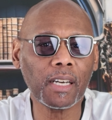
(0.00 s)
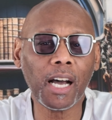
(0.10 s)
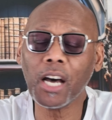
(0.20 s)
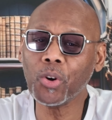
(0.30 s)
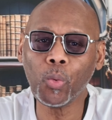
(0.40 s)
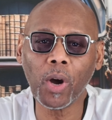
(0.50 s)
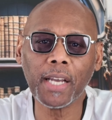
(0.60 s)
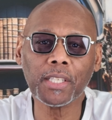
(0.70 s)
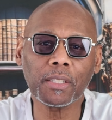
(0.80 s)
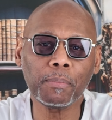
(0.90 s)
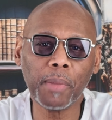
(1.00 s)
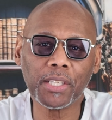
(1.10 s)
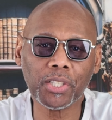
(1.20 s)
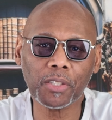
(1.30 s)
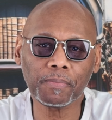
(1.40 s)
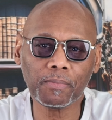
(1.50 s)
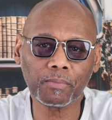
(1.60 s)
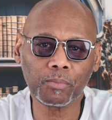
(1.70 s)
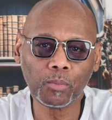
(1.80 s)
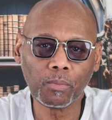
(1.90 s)
otherwise missed.
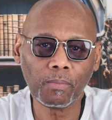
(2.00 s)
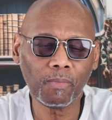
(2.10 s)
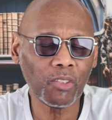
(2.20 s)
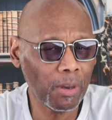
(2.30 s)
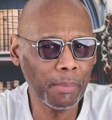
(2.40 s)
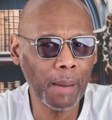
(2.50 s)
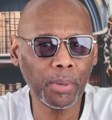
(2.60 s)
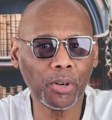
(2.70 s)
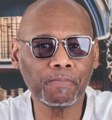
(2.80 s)
Remember,